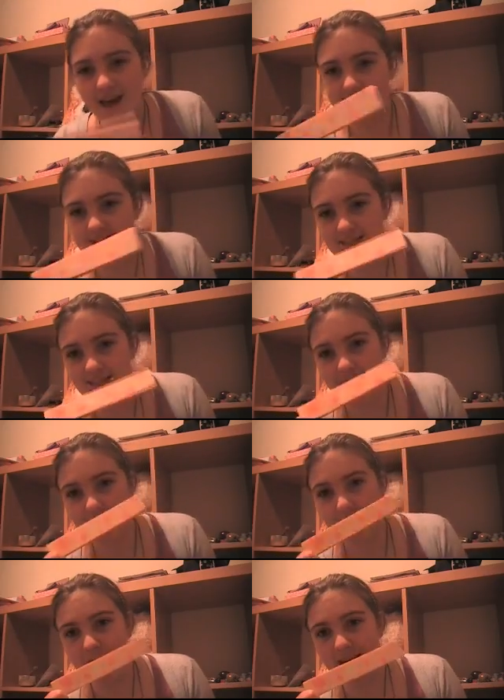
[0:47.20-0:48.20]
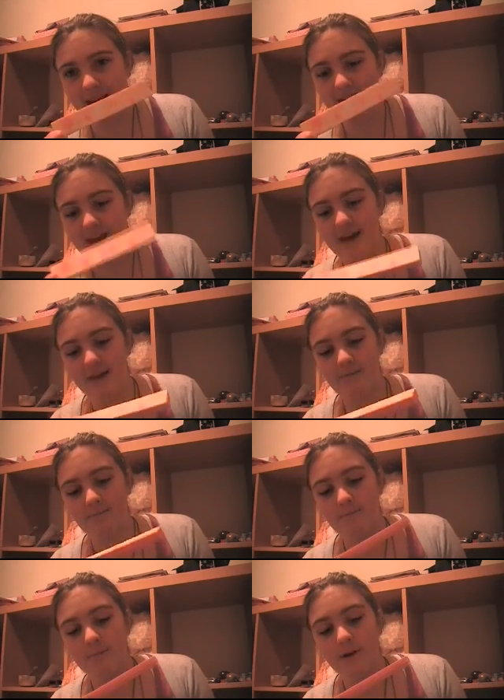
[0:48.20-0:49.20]
is the Manicare
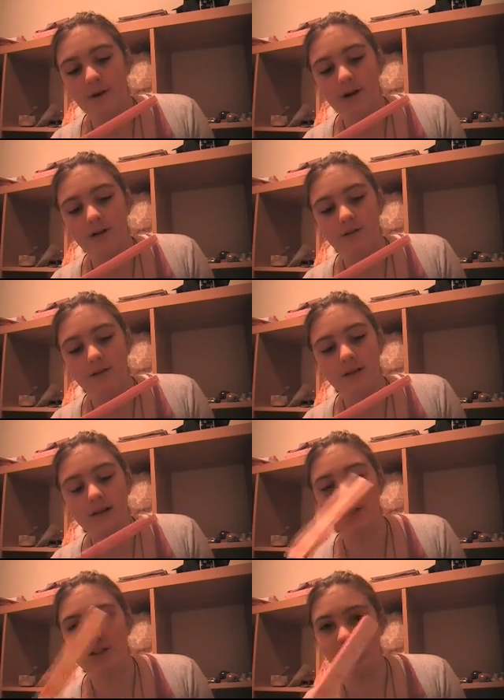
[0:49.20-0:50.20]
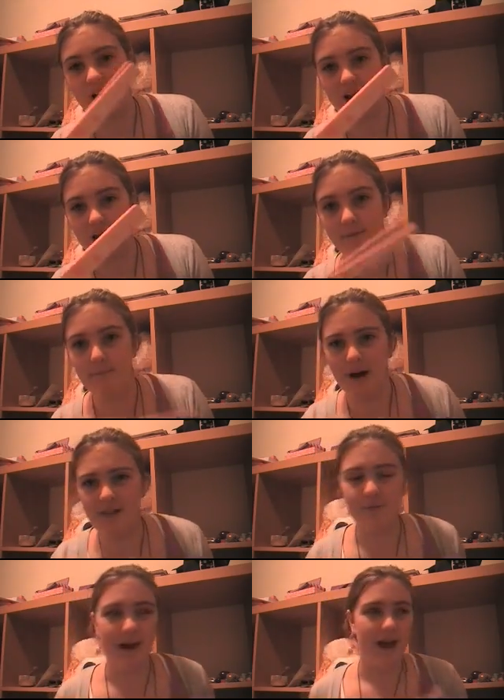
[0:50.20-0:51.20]
Miracle Shiner. By
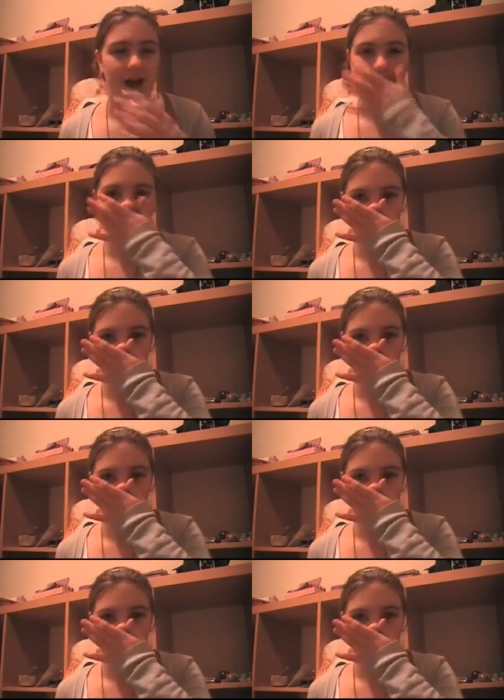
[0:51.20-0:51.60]
the way, I have